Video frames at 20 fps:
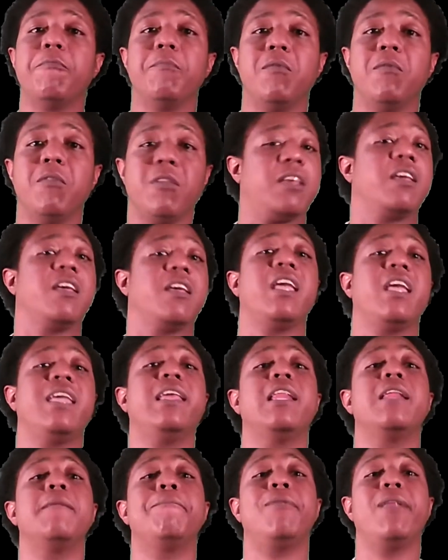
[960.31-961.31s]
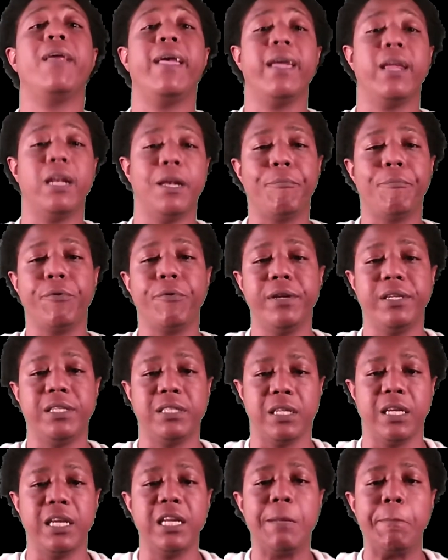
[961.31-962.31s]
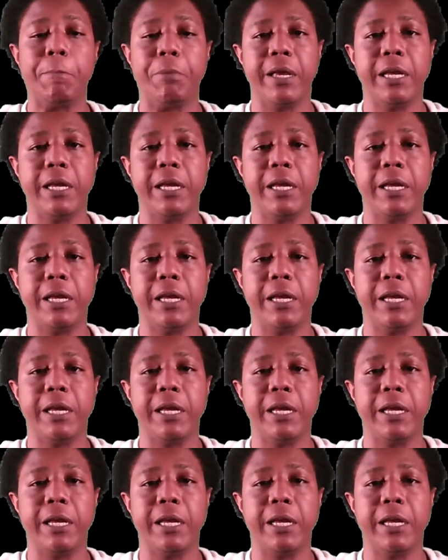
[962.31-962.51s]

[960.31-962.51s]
play in the preseason. He didn't play